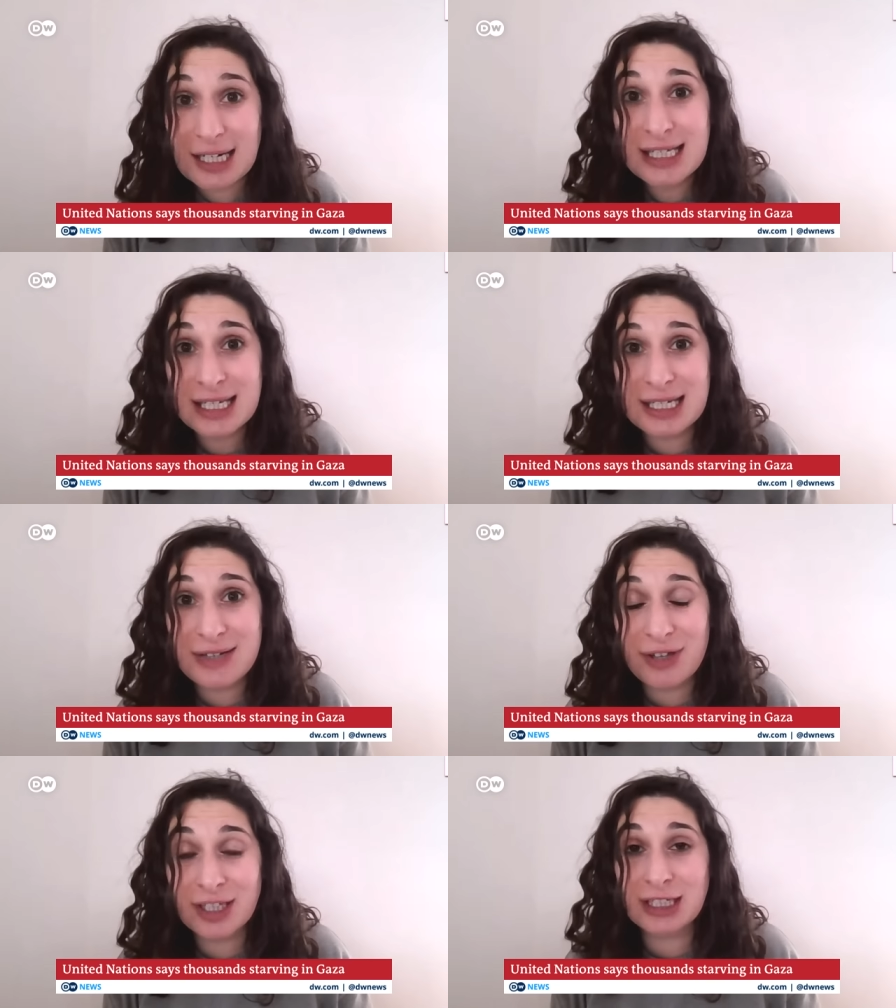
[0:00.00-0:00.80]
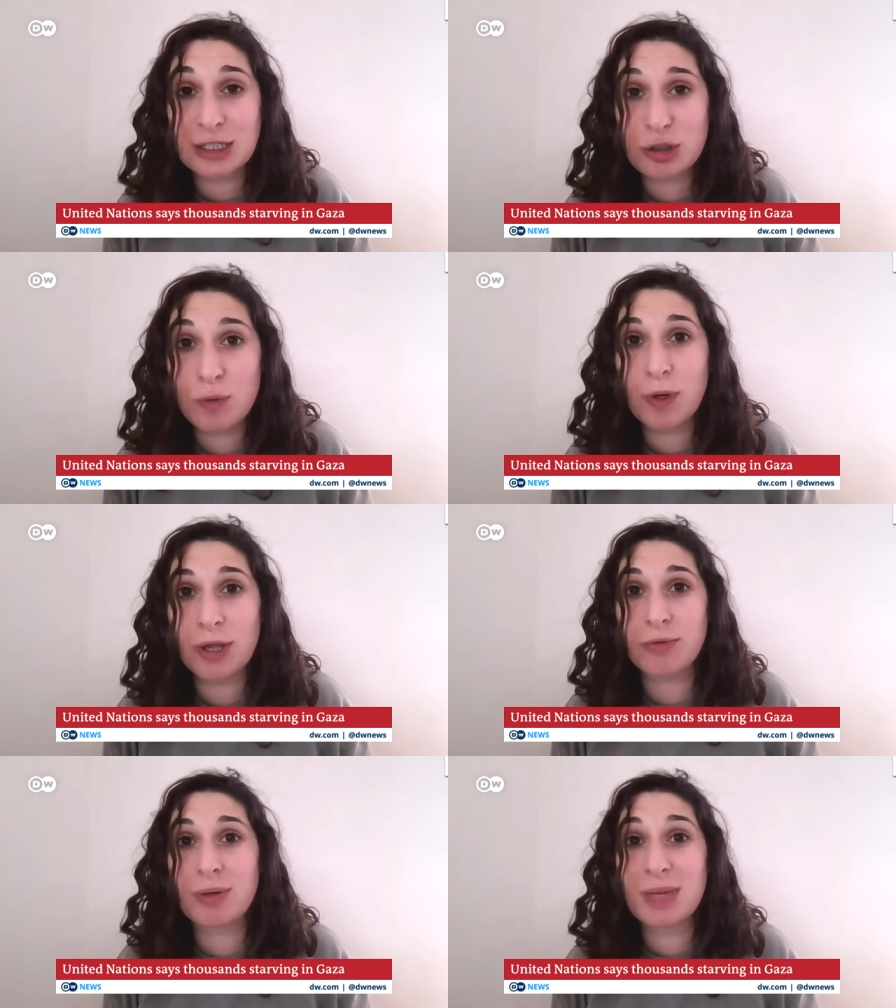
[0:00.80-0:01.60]
innocent civilians
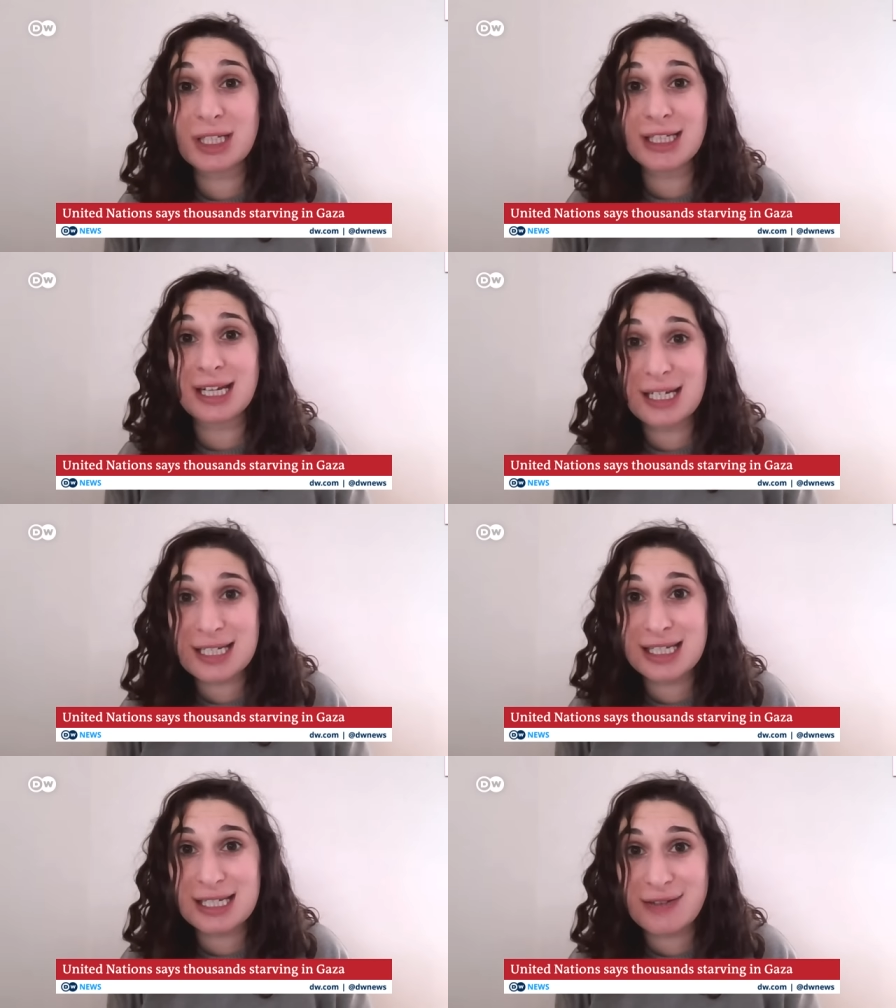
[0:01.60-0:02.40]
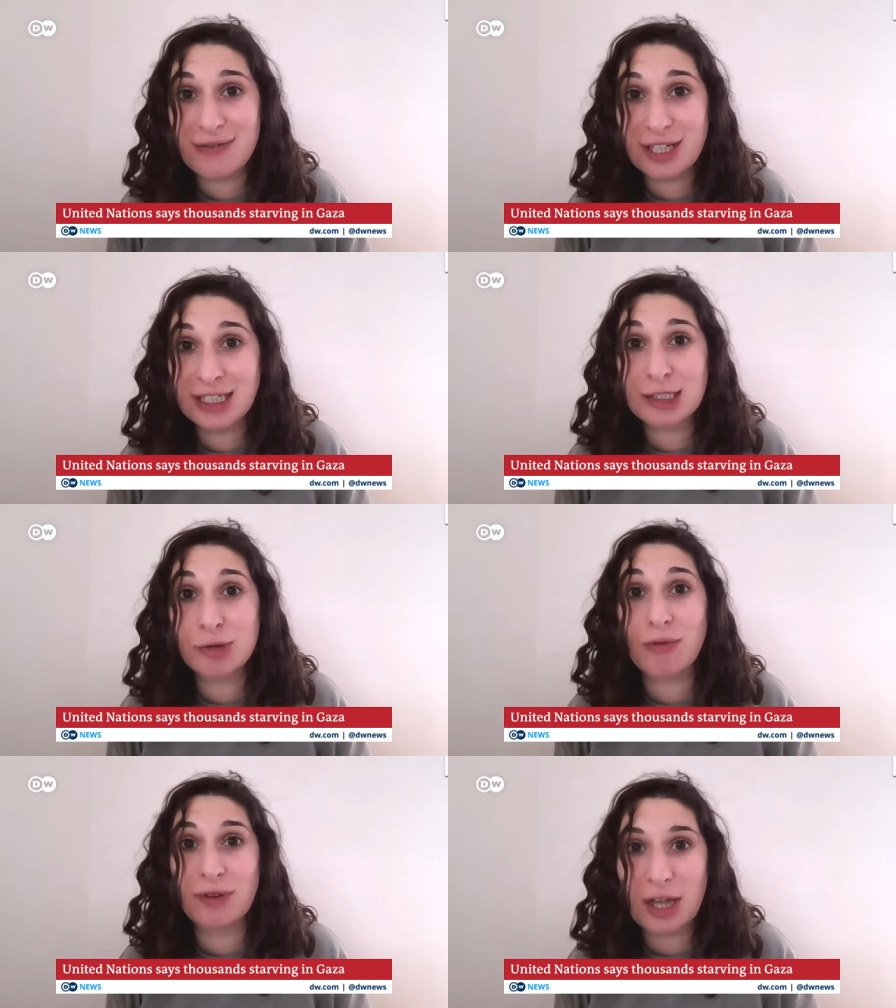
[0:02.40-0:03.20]
2.3 million innocent civilians
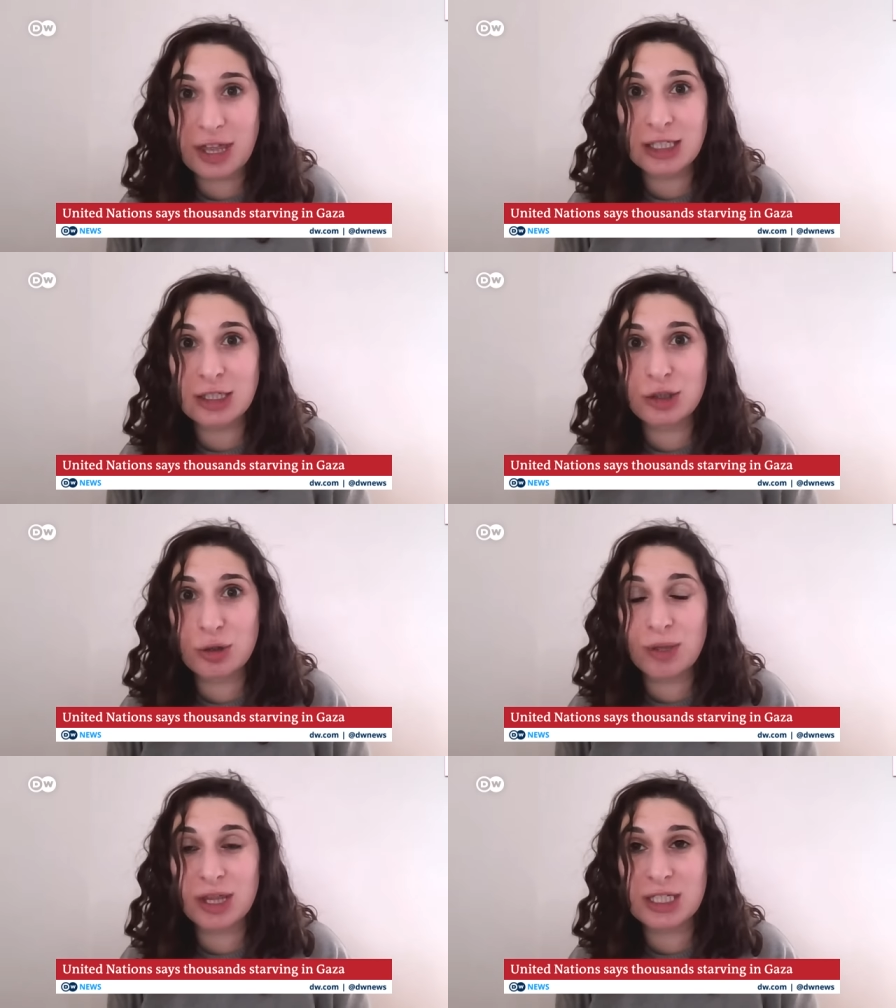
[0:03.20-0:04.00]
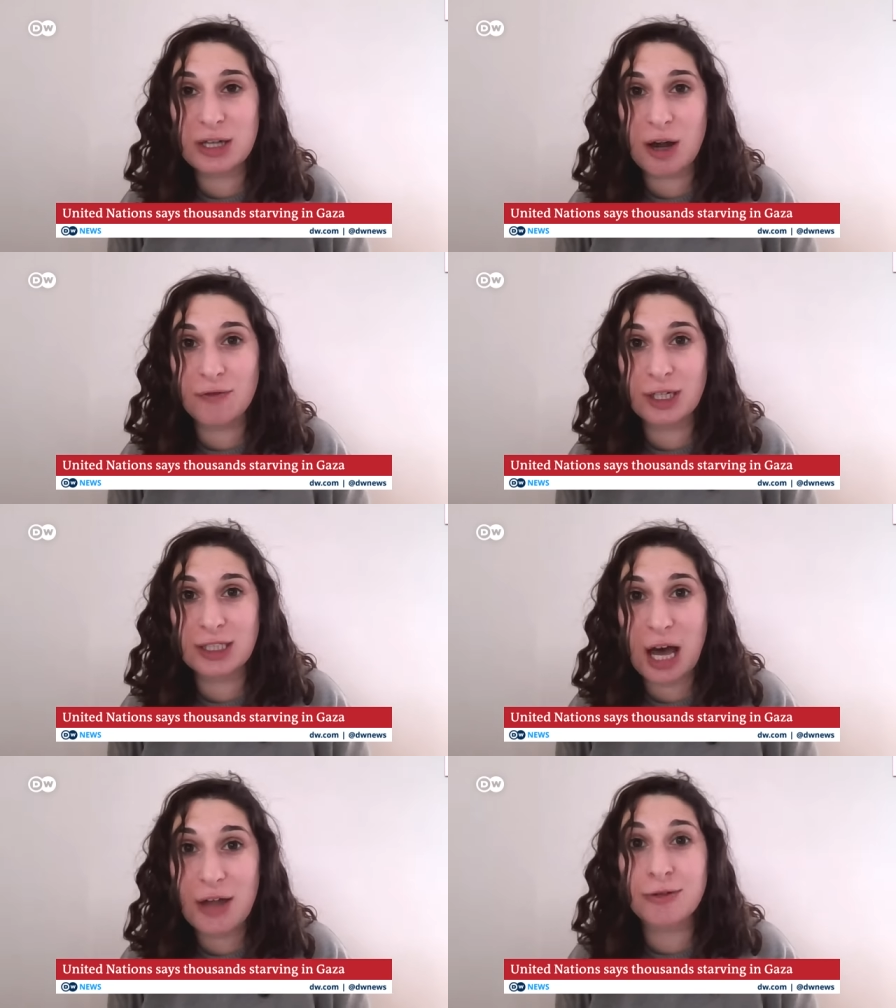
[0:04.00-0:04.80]
who have nothing to do with this
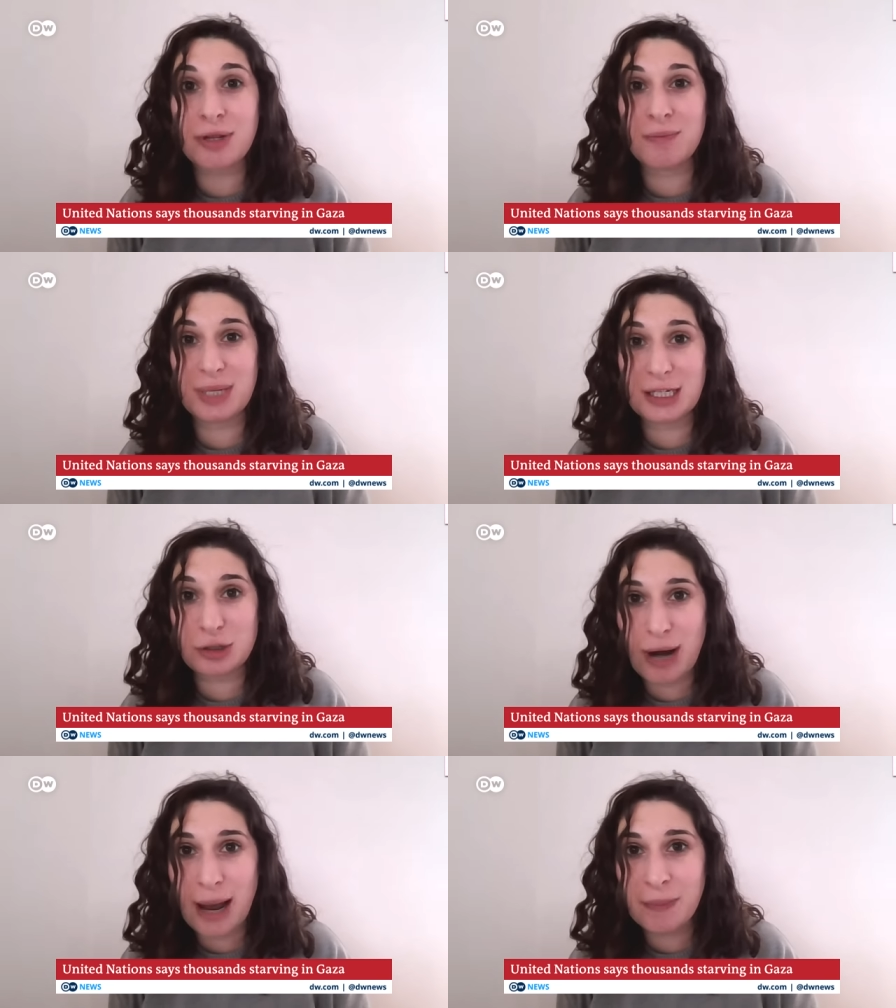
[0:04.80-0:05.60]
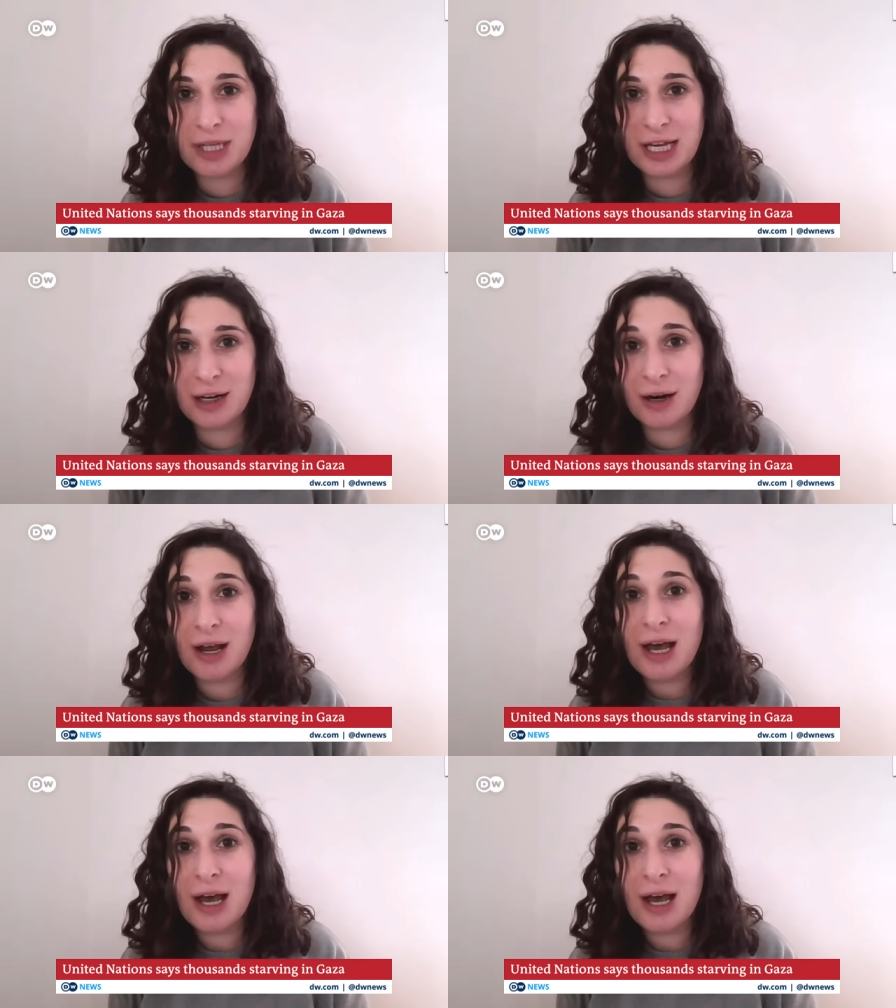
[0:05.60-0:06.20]
conflict other than being trapped there